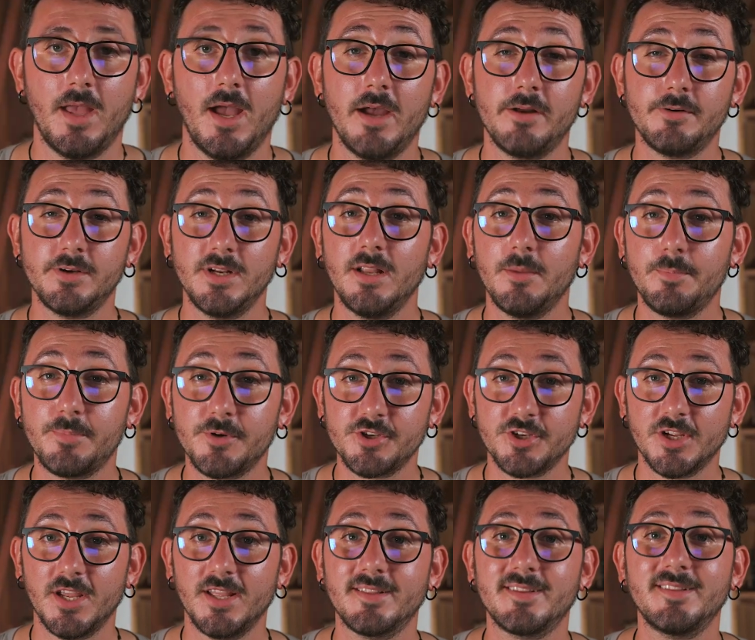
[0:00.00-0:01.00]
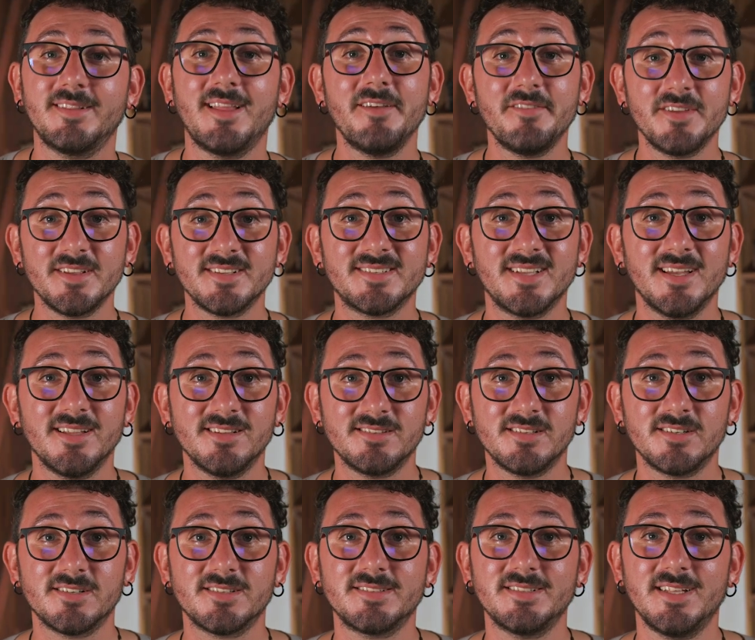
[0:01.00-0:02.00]
I really appreciate diving
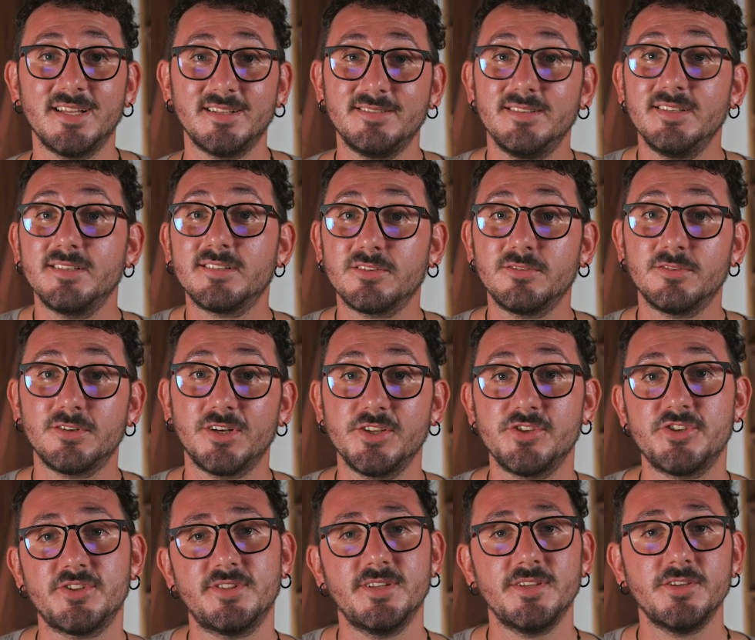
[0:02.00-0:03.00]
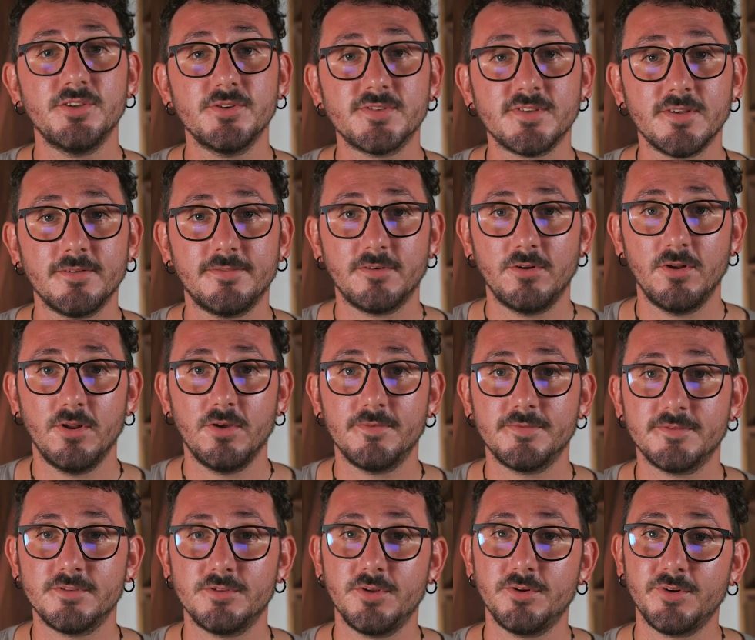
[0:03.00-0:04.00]
centers that discourage the use of
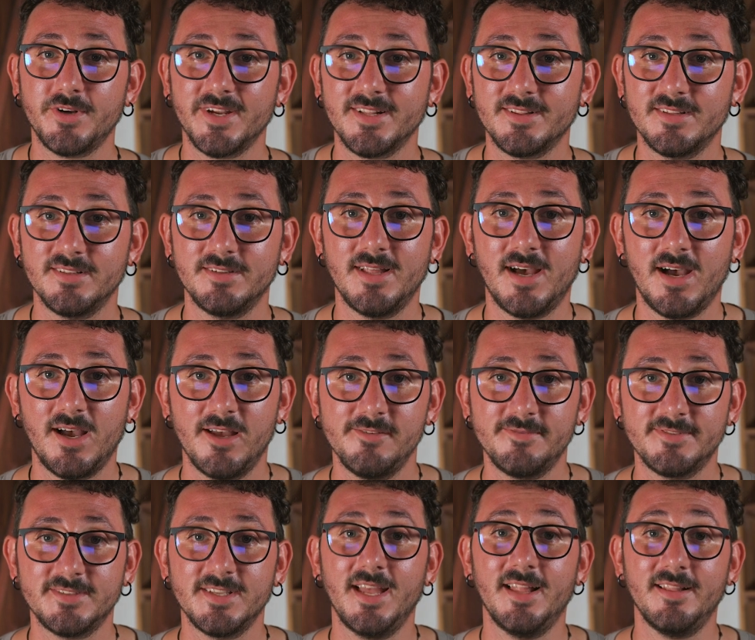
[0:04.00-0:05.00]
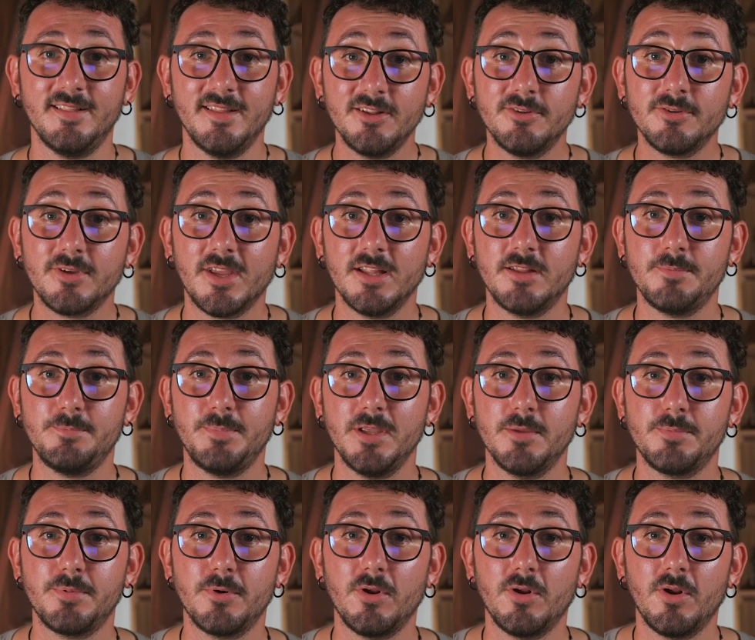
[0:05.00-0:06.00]
gloves during the dives and educate
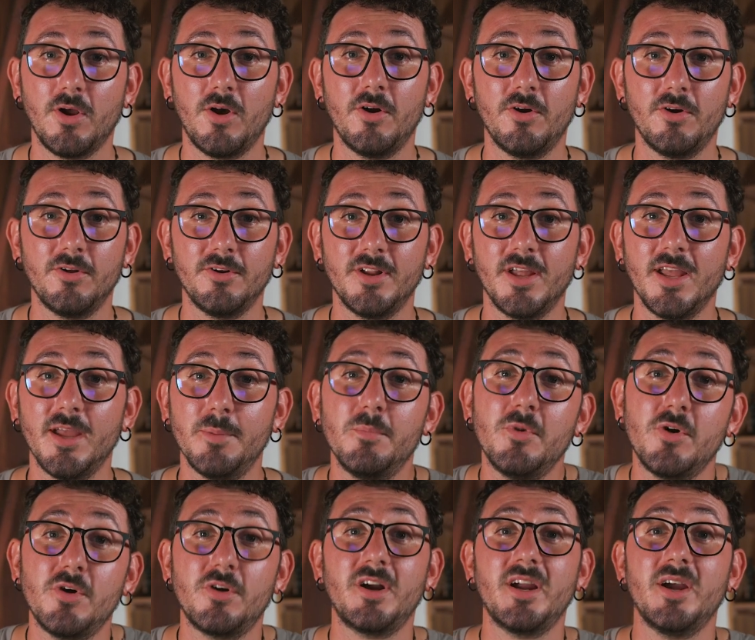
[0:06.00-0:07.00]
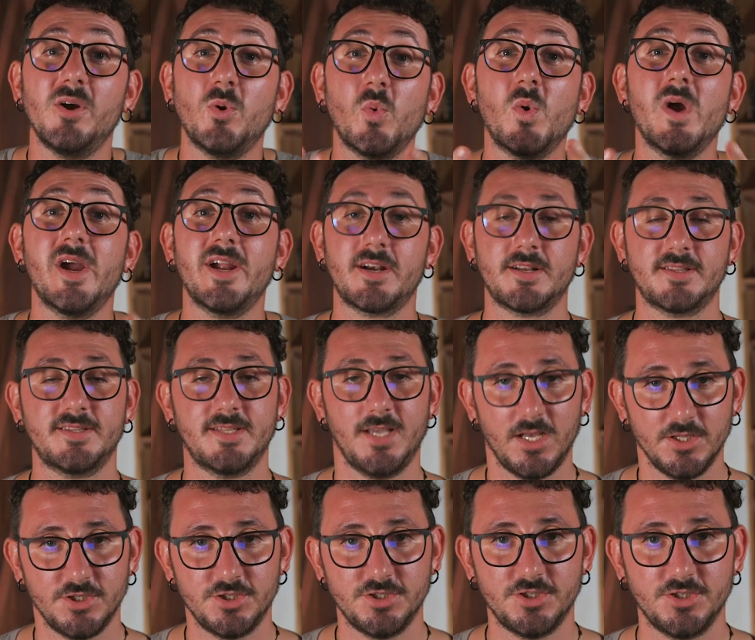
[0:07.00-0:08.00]
people on a more aware
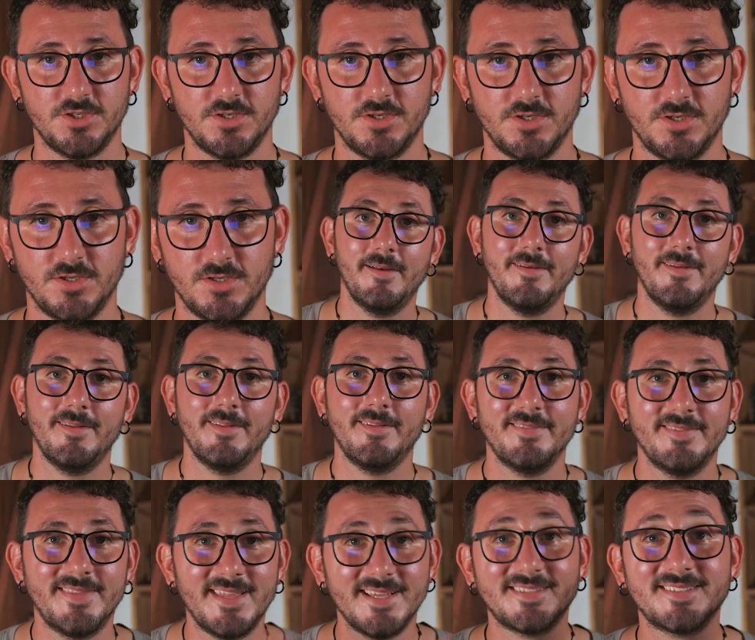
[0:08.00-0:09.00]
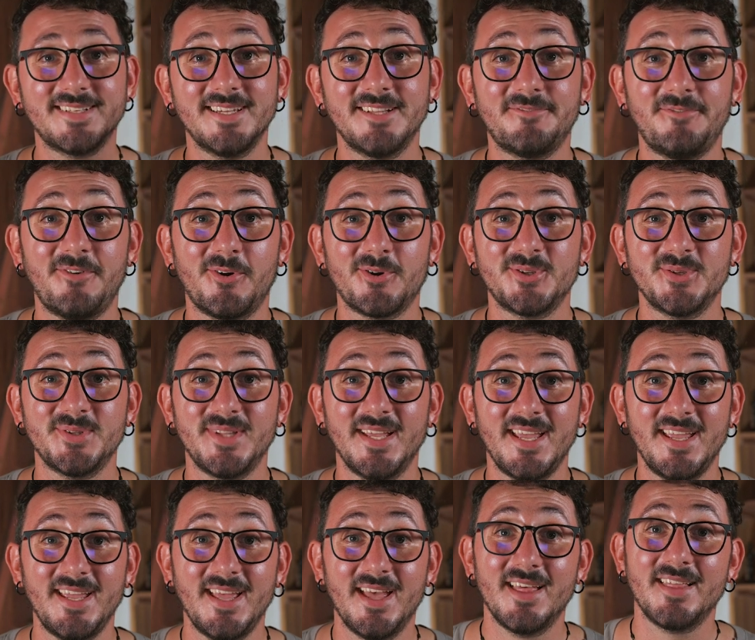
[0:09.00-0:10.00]
touch. That's it for
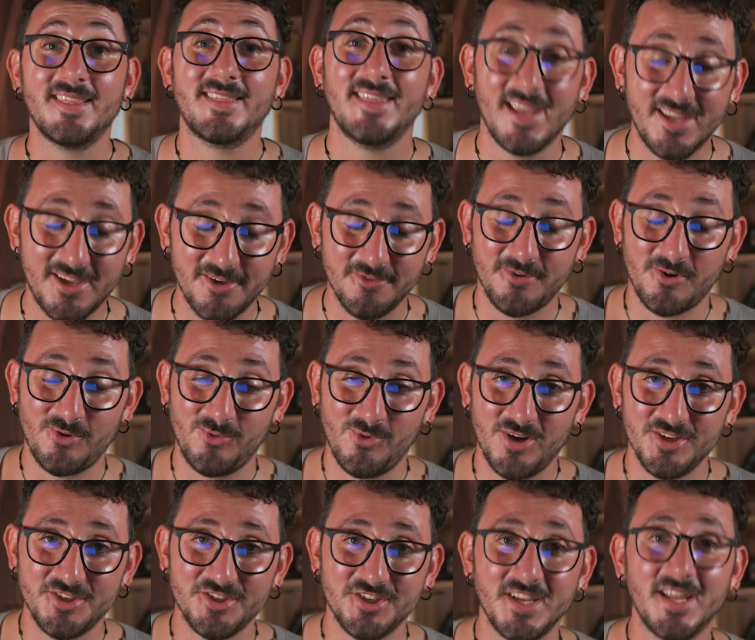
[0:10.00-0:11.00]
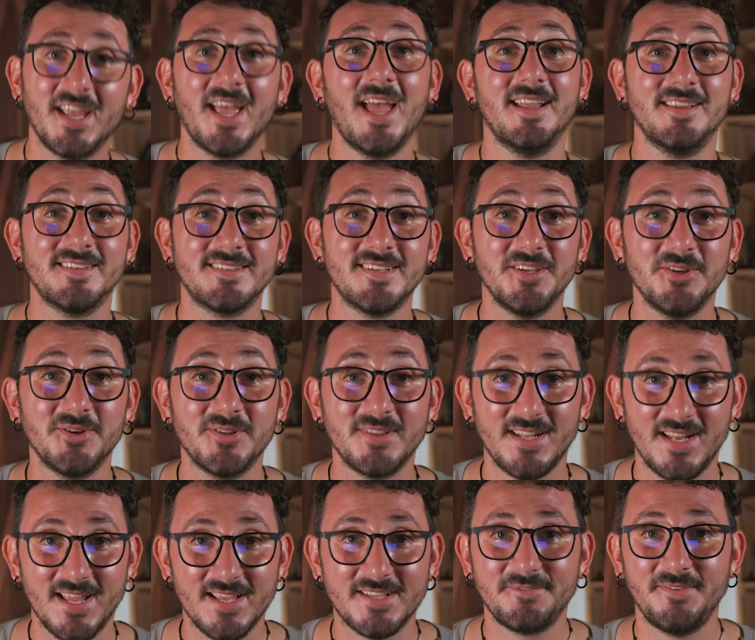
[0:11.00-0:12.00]
today, thank you for watching and see you in
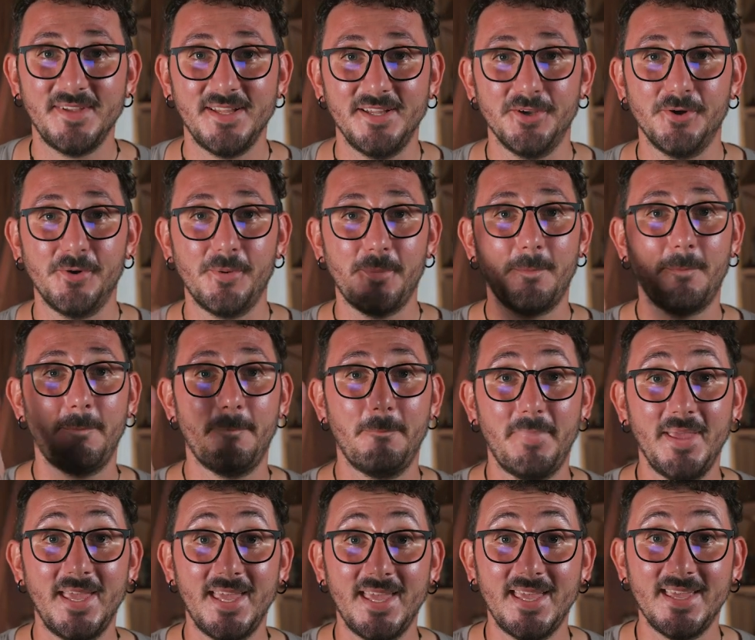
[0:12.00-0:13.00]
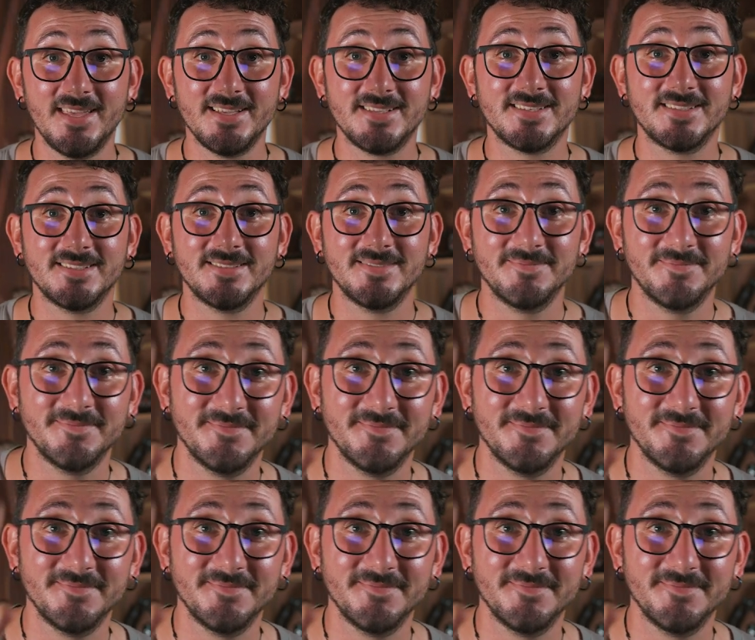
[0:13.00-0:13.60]
the next video. Peace!